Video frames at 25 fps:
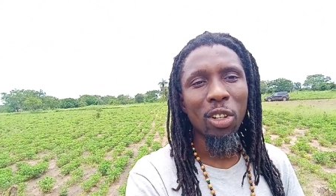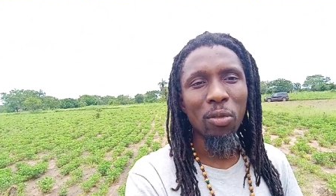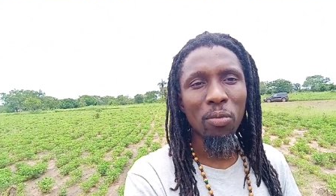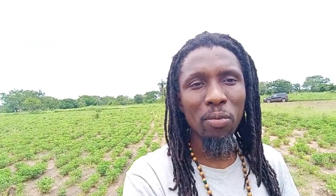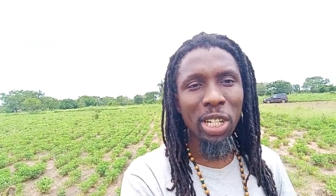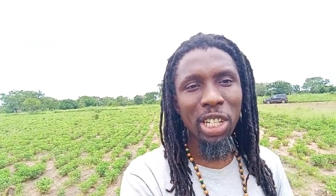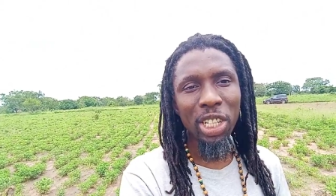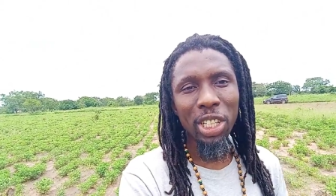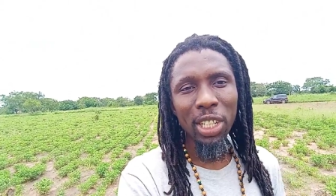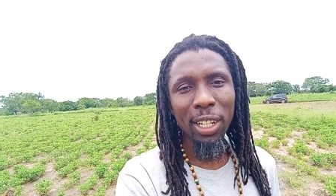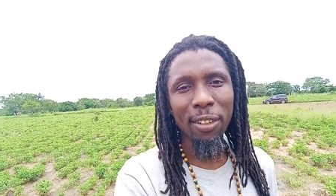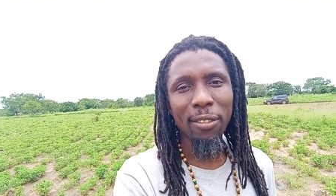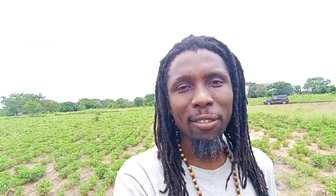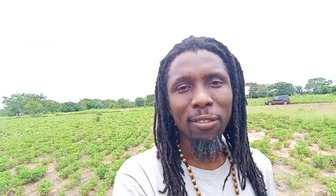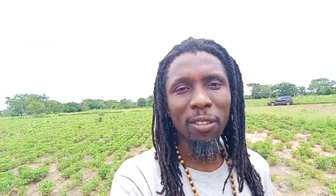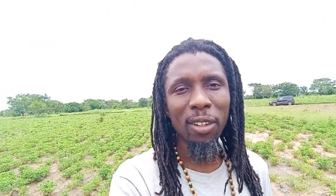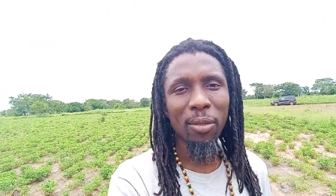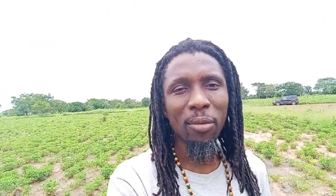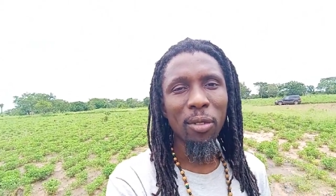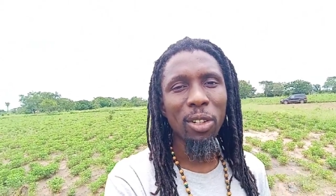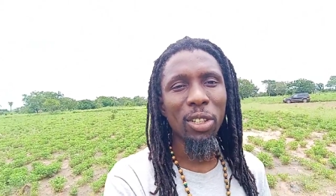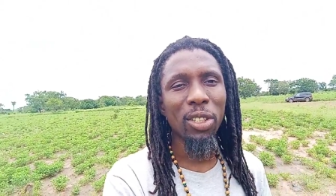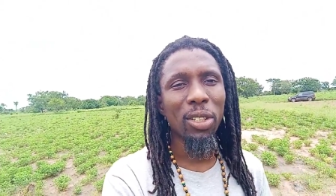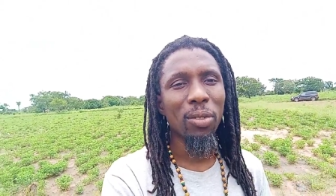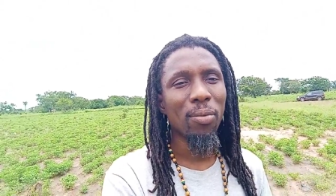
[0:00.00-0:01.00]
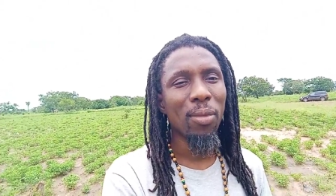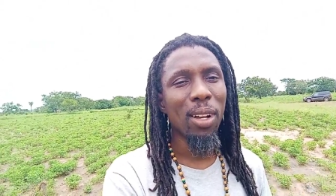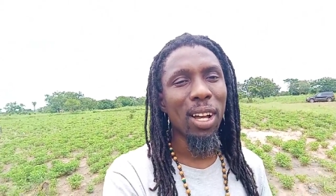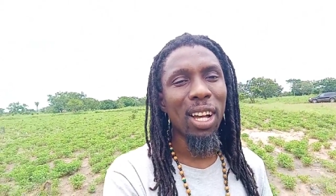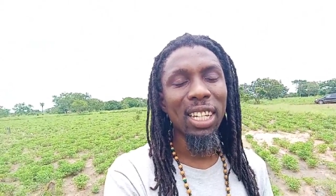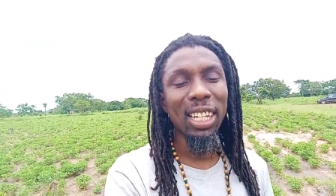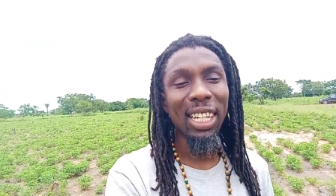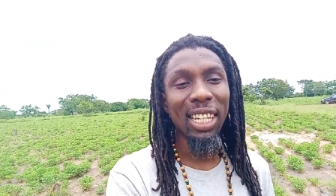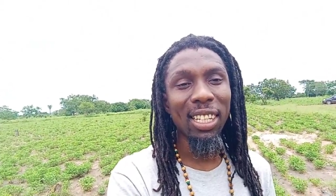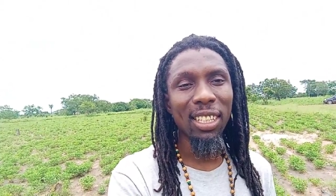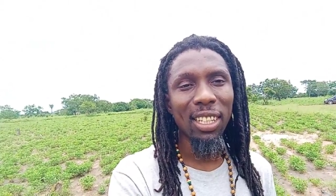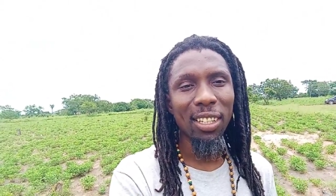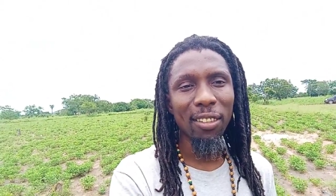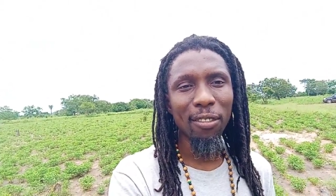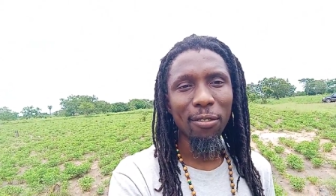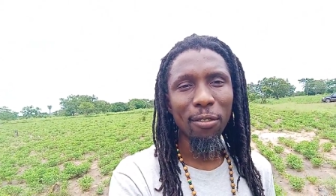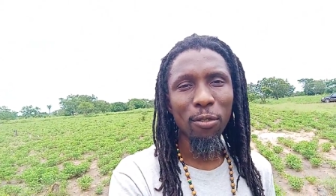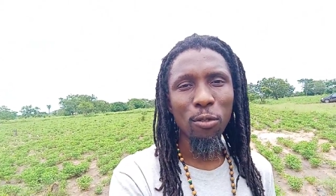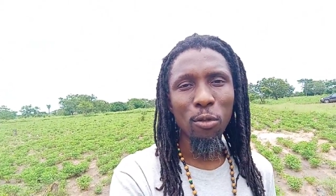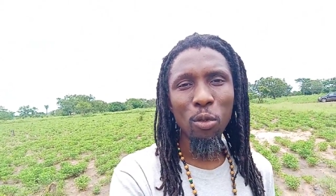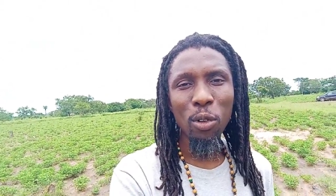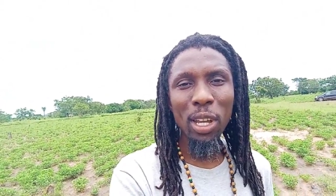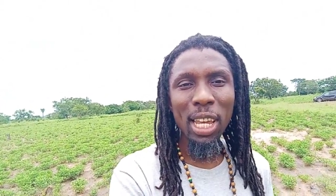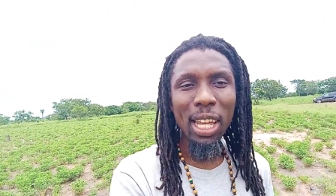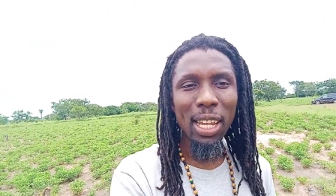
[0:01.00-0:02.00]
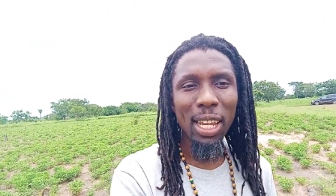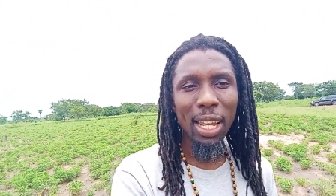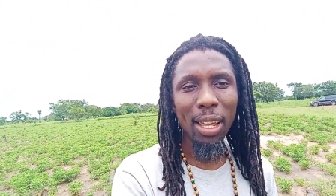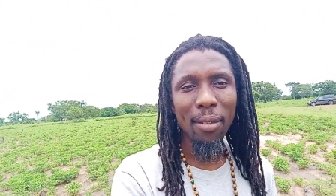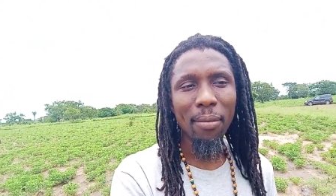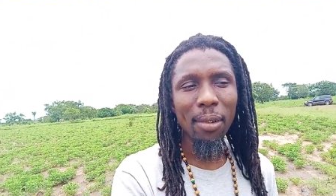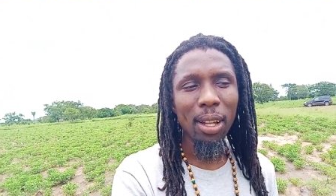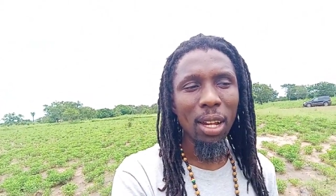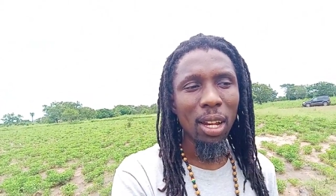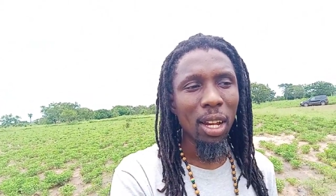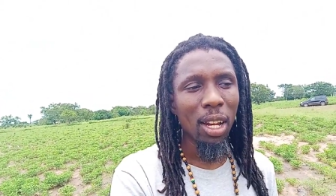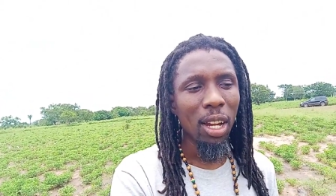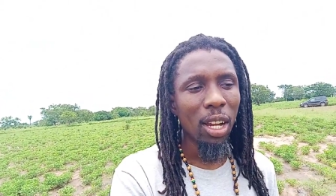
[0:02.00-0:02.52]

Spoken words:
commission from us marketing with them.